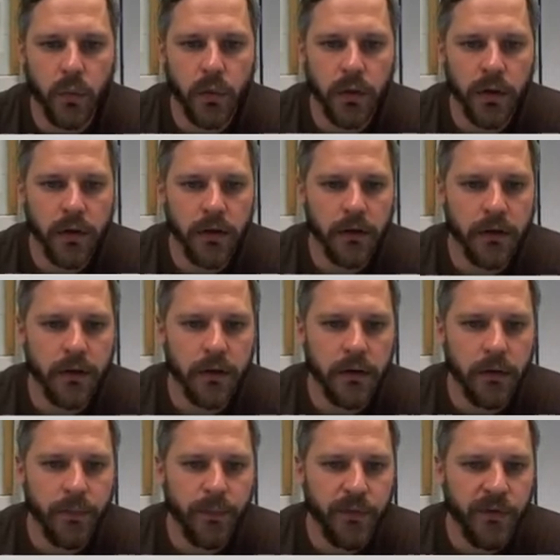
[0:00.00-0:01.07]
one
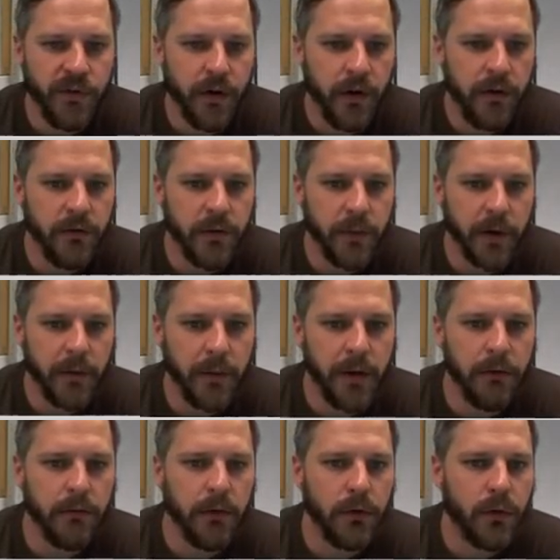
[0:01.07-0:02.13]
other change I'm going to
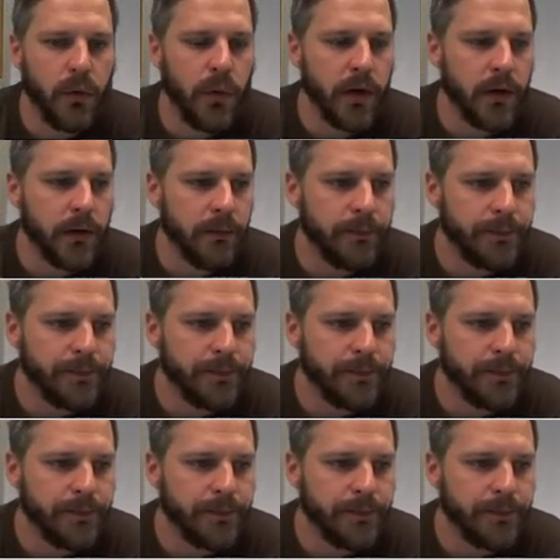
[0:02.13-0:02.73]
make real quick